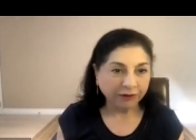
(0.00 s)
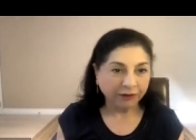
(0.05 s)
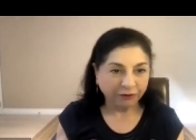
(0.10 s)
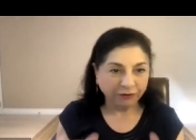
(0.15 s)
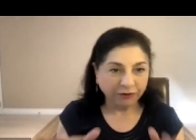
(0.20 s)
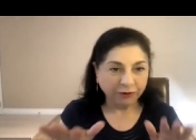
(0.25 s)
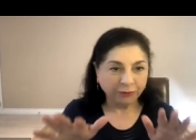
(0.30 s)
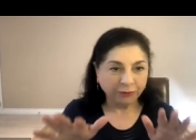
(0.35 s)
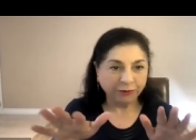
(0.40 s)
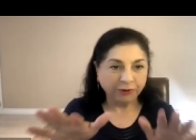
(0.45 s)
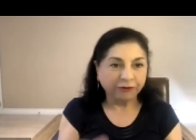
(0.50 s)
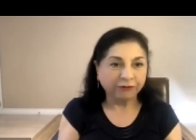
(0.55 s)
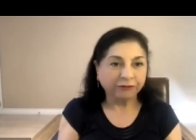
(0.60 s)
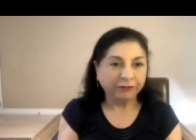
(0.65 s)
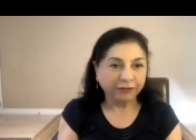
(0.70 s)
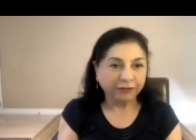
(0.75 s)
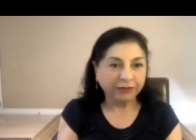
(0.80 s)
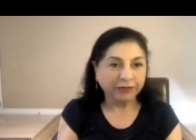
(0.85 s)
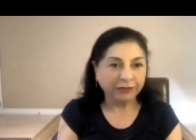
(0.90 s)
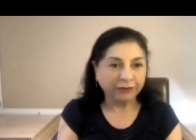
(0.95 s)
You know what you're
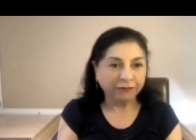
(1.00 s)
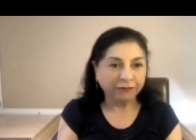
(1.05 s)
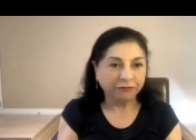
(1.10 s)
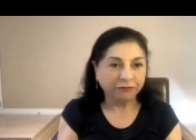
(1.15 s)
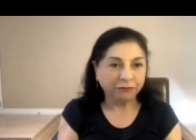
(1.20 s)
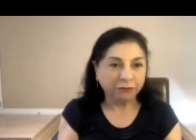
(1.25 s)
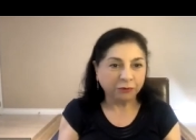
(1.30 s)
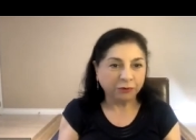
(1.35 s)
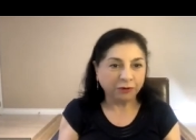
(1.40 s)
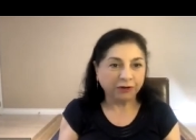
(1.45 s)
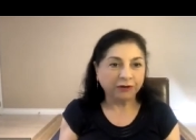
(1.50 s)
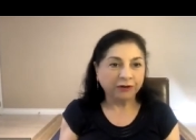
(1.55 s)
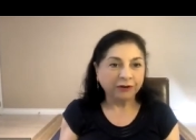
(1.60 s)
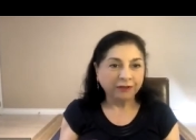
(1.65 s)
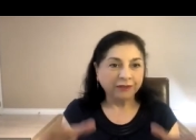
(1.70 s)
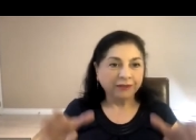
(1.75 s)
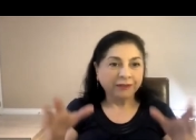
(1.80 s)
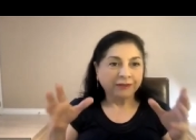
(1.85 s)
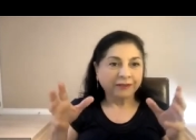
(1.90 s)
looking for